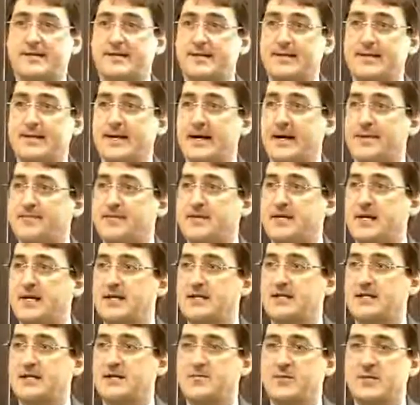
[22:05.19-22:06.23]
the
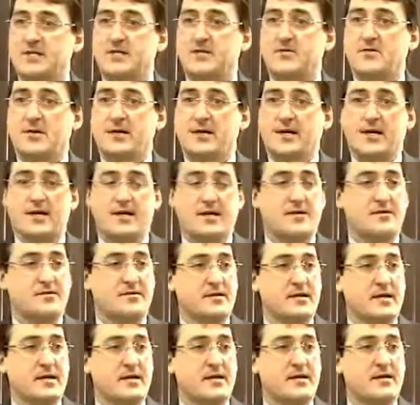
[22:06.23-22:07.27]
updates on what's going on
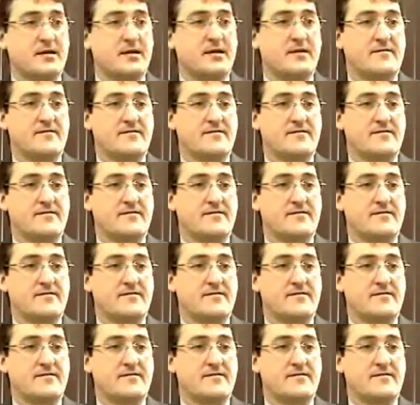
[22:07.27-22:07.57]
out there